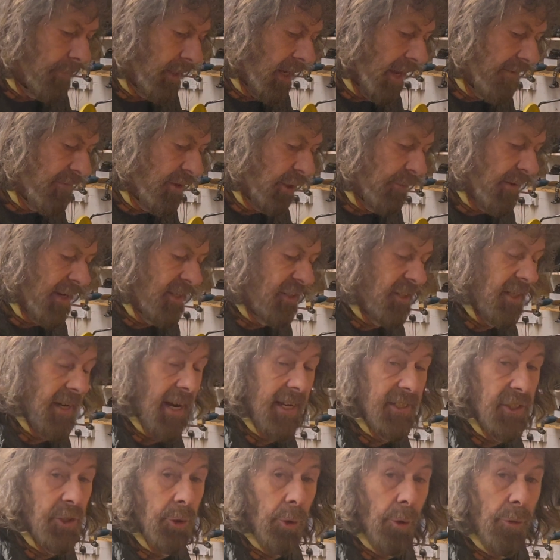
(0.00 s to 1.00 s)
if you're into
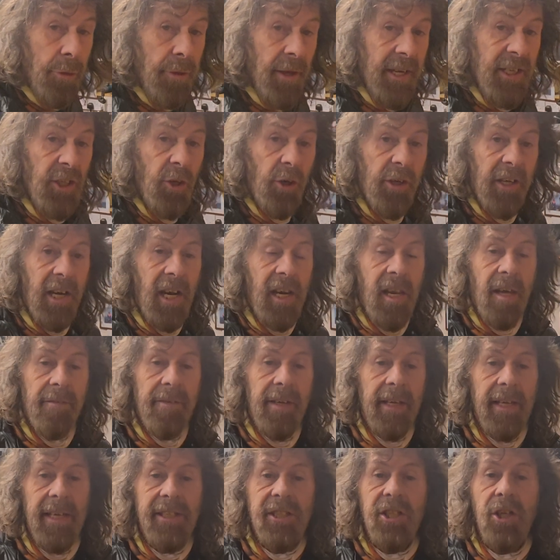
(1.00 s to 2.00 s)
that sort of thing, you're going to love
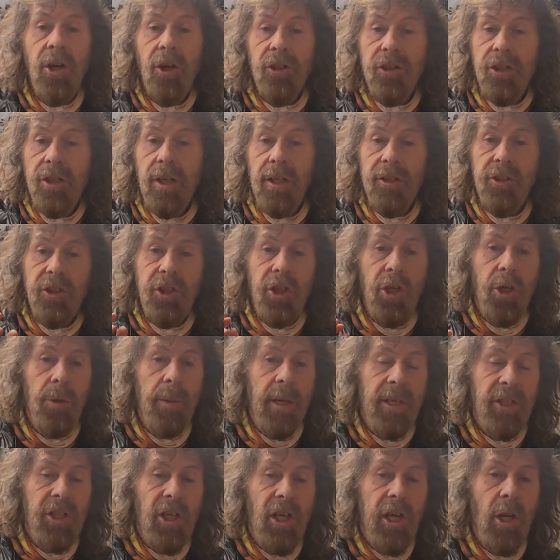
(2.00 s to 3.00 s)
it. It's got 2
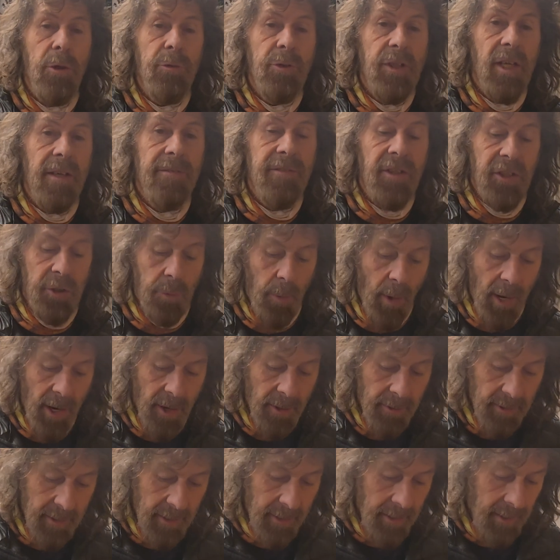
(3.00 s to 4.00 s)
exclusives as
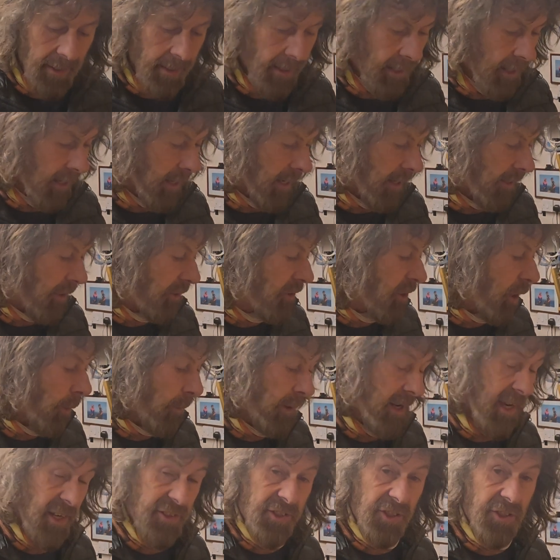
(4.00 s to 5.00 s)
well that no
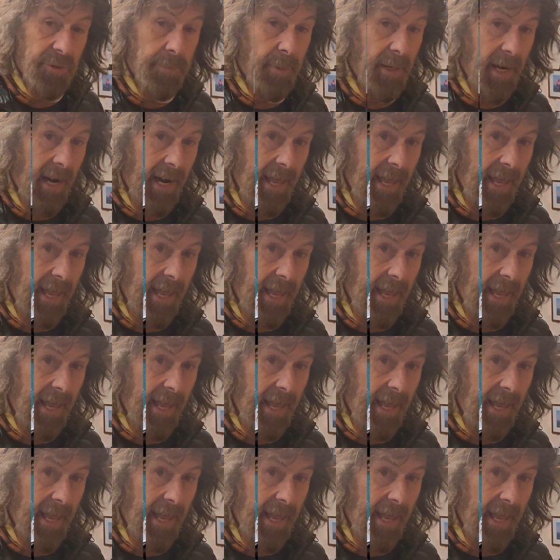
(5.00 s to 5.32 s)
one else has been